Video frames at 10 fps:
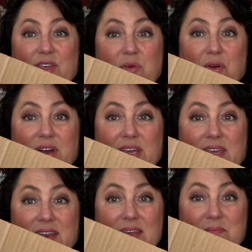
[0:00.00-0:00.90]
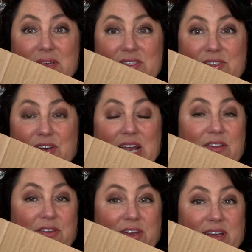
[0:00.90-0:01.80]
You aren't kidding, mister.
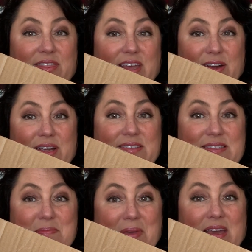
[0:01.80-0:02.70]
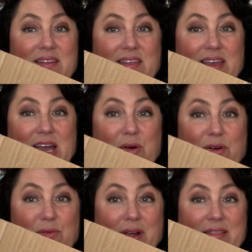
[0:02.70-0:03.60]
And look, there is the man of the
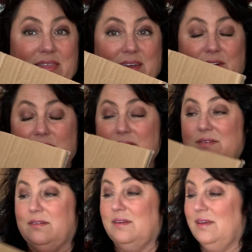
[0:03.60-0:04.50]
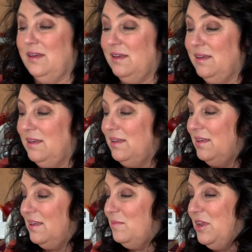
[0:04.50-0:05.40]
hour right there.
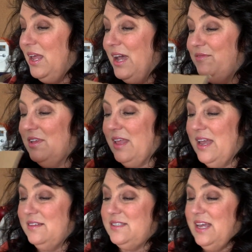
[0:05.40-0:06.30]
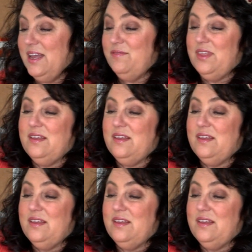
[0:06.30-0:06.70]
I'm going to have to, like, save